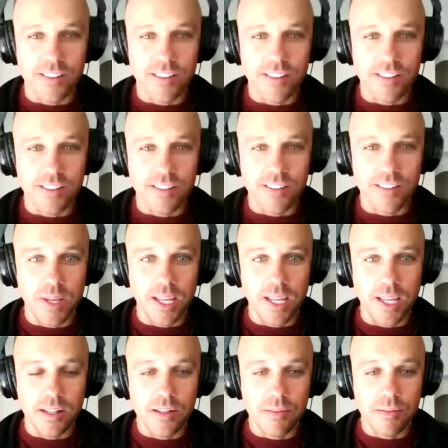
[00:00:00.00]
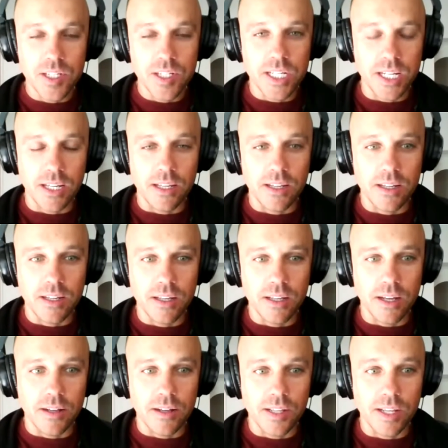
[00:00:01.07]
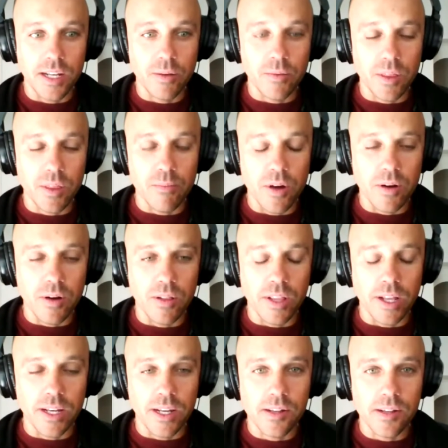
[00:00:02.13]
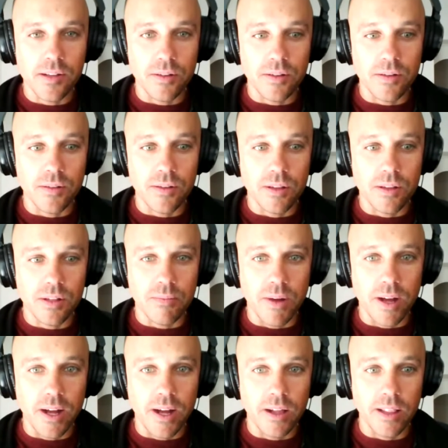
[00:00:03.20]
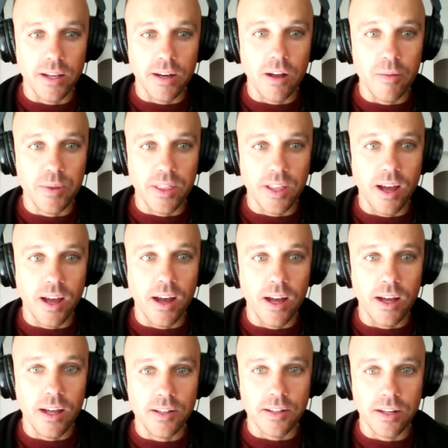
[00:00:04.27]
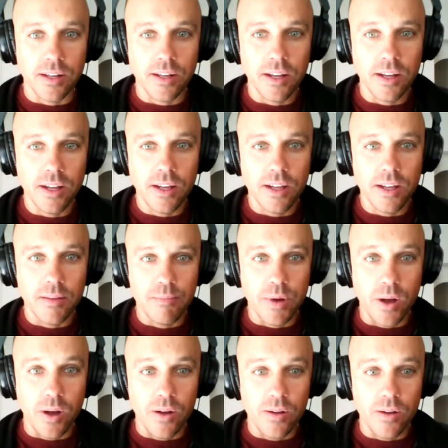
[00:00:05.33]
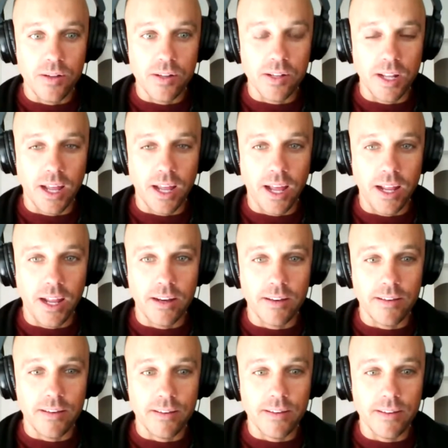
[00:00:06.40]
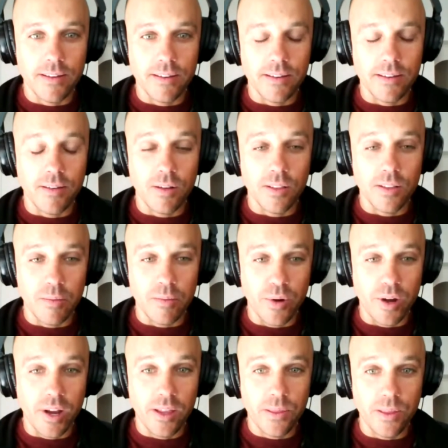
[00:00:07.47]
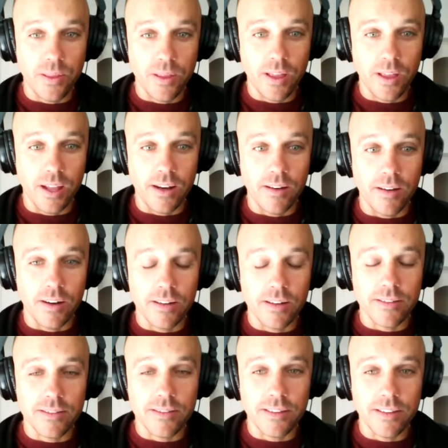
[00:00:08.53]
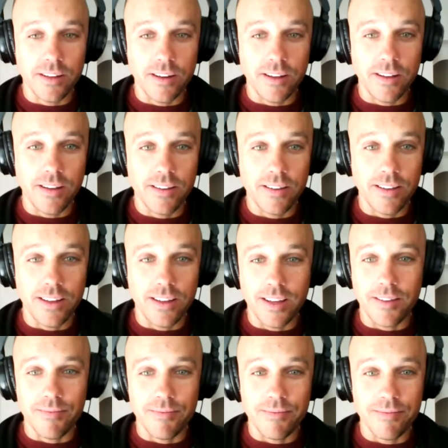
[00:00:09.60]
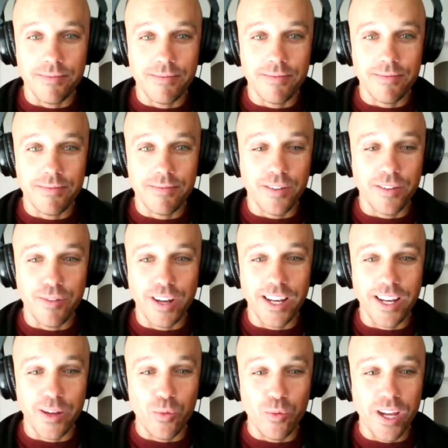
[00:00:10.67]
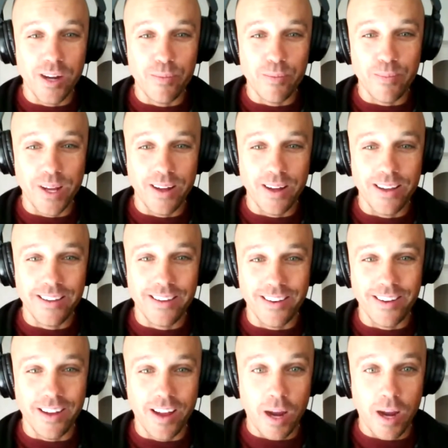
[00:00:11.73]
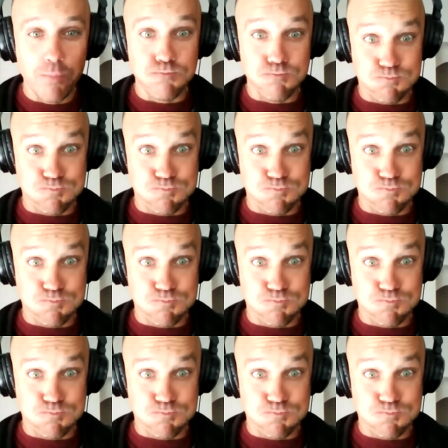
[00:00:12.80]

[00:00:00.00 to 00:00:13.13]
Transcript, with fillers: it can be, especially dealing with a model that needs to smile and open their eyes and pose and hold their breath and not you know, look really weird by, you know, going